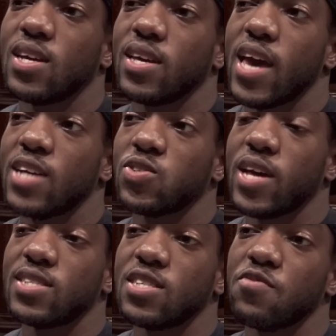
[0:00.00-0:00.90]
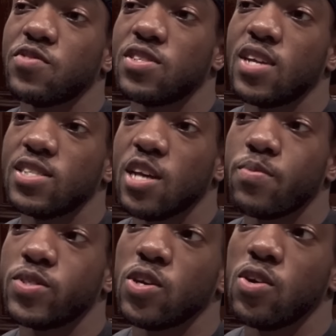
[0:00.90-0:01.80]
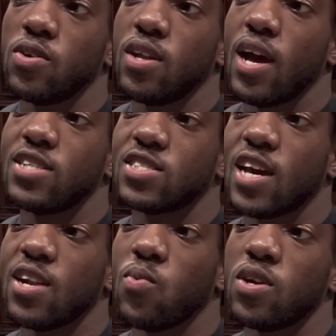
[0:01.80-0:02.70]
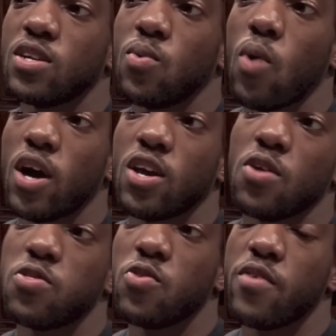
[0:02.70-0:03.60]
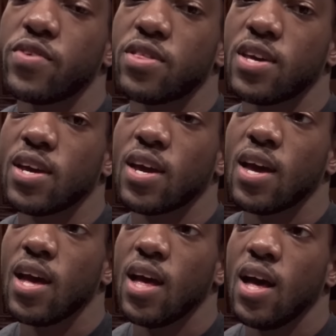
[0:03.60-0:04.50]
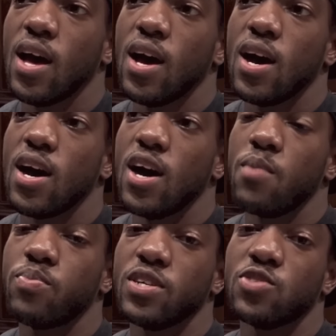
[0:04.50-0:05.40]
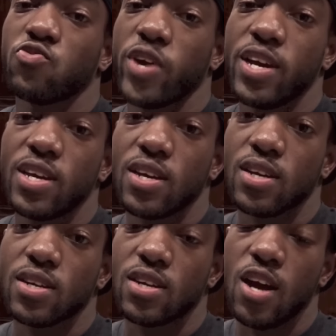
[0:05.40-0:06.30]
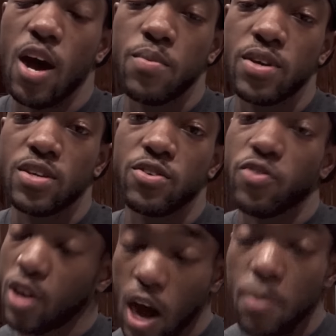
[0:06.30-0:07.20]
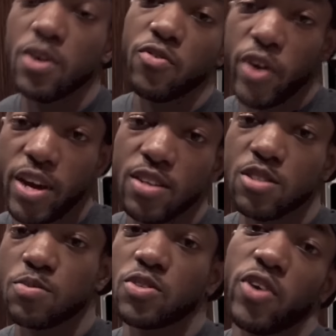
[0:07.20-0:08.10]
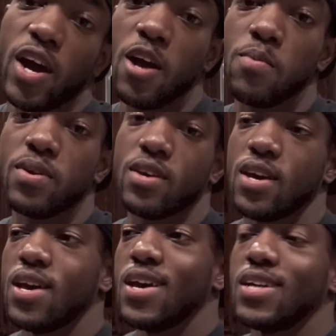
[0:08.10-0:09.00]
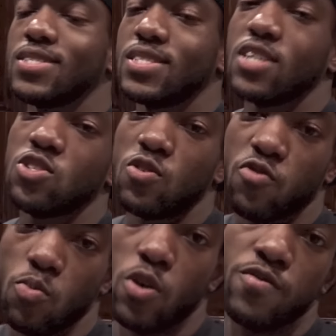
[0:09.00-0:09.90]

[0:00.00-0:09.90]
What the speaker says: Yeah, so that's it for today's episode. I just kind of wanted to walk y'all through everything. Please rate, comment, rate, and subscribe, and stay tuned for more